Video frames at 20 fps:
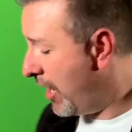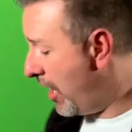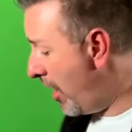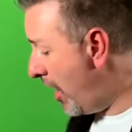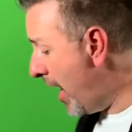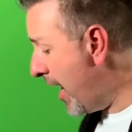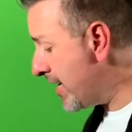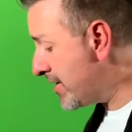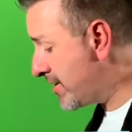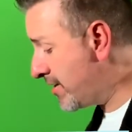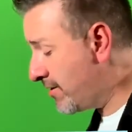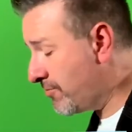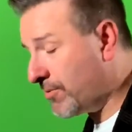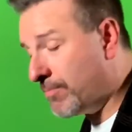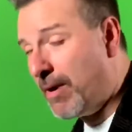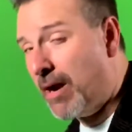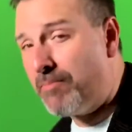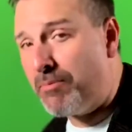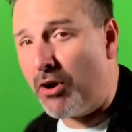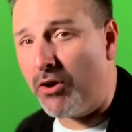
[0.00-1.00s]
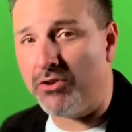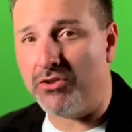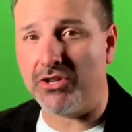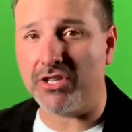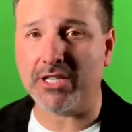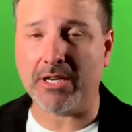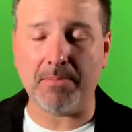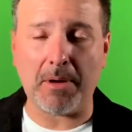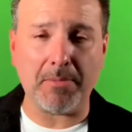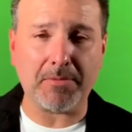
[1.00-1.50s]
All right, remember,
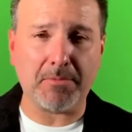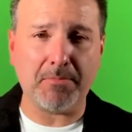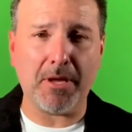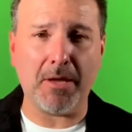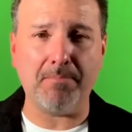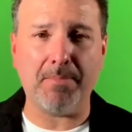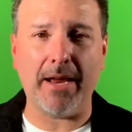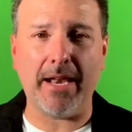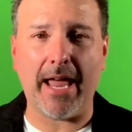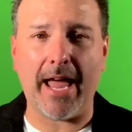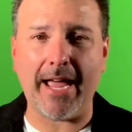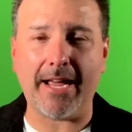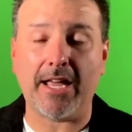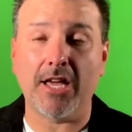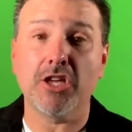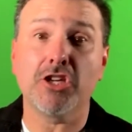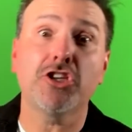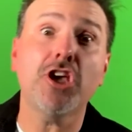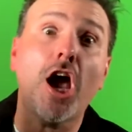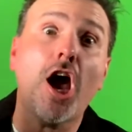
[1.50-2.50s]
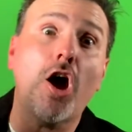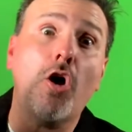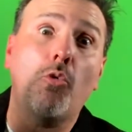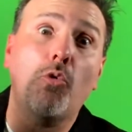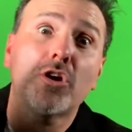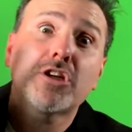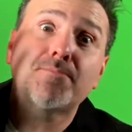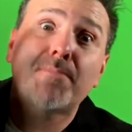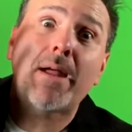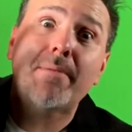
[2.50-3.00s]
just come up to me and be like,
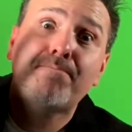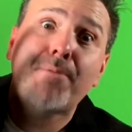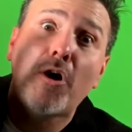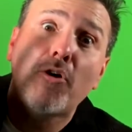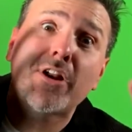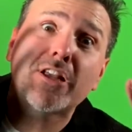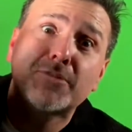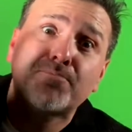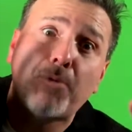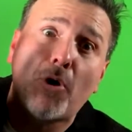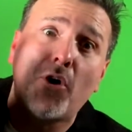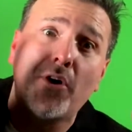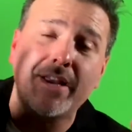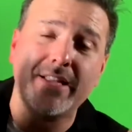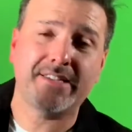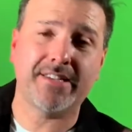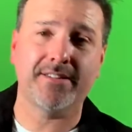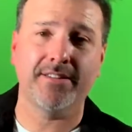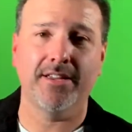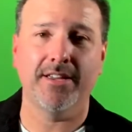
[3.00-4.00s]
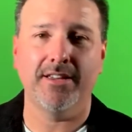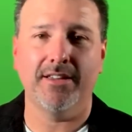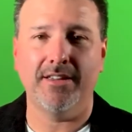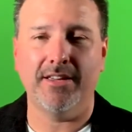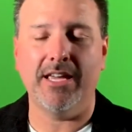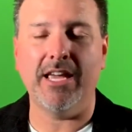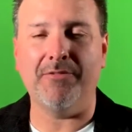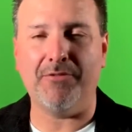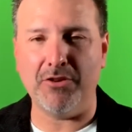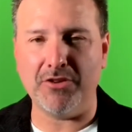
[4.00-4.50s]
yo, where's my bonus point?
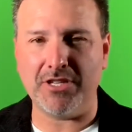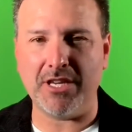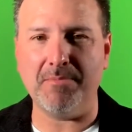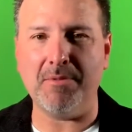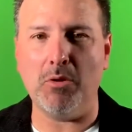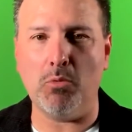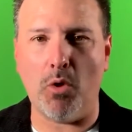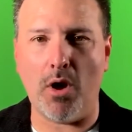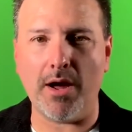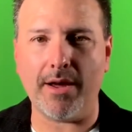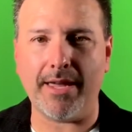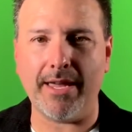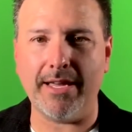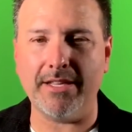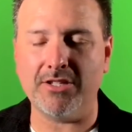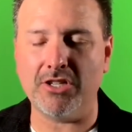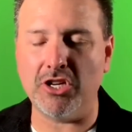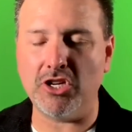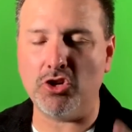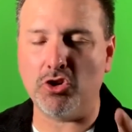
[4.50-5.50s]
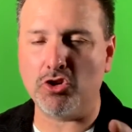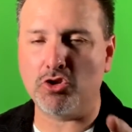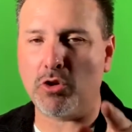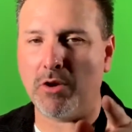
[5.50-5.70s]
If you see me walk into your